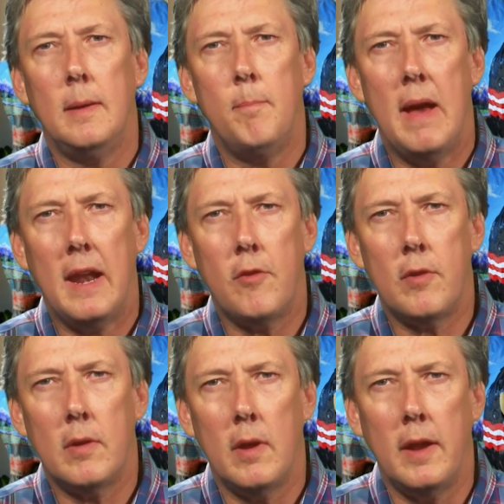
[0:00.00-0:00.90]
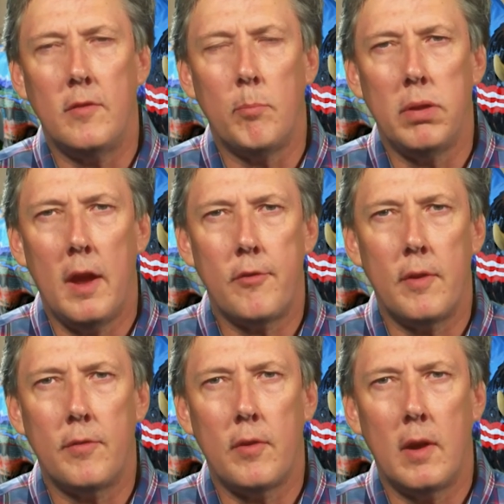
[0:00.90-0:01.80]
manager, and it's a pleasure
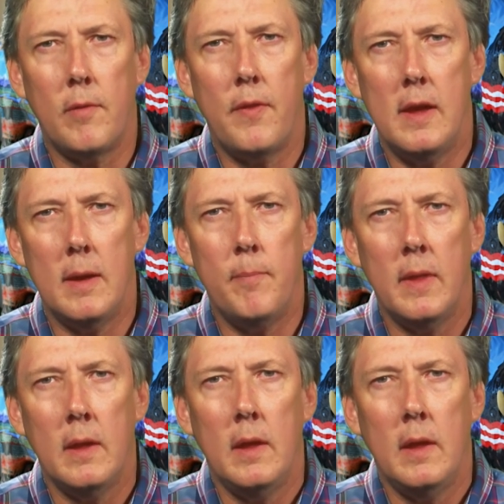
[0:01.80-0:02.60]
to serve with him.